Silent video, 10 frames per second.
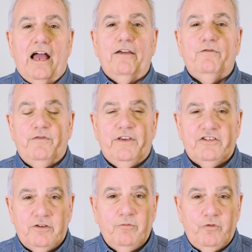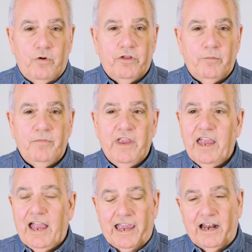I've fixed them for them,
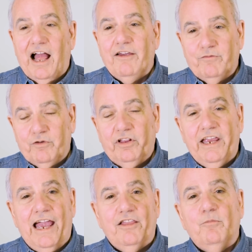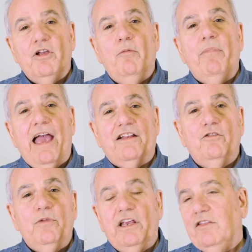and I've really had them come back
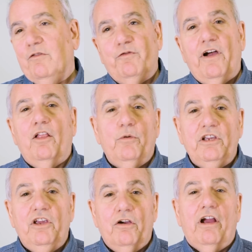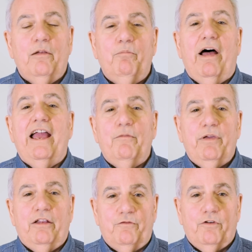to me the following year and buy a
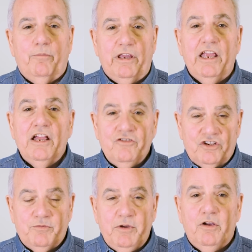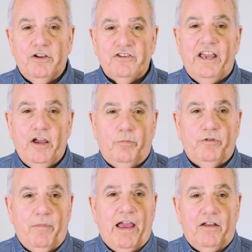pen from me just because I
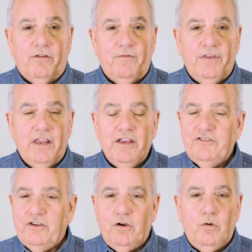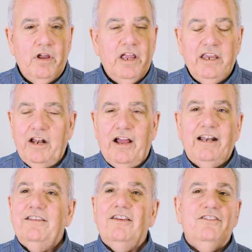helped them out. So,
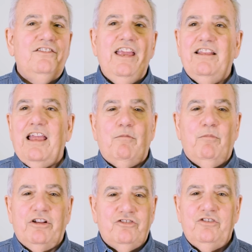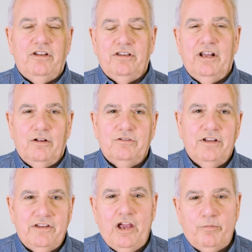and it doesn't take that much to
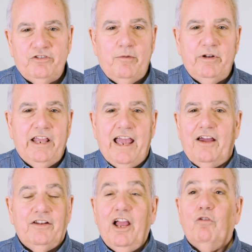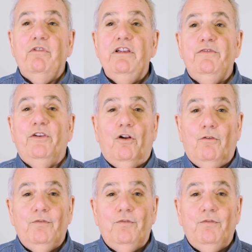help somebody out. A refill.